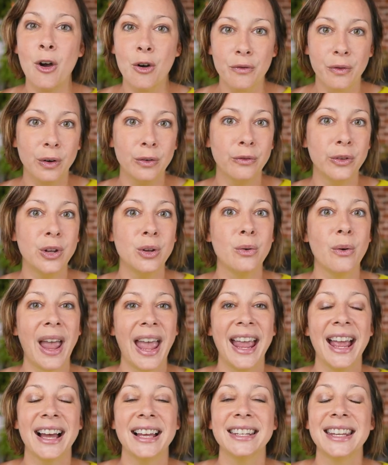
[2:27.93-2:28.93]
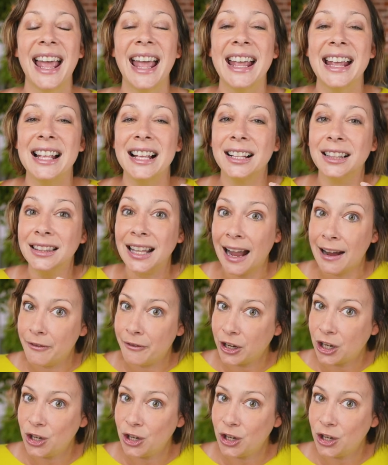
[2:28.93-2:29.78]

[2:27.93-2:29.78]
overview and a live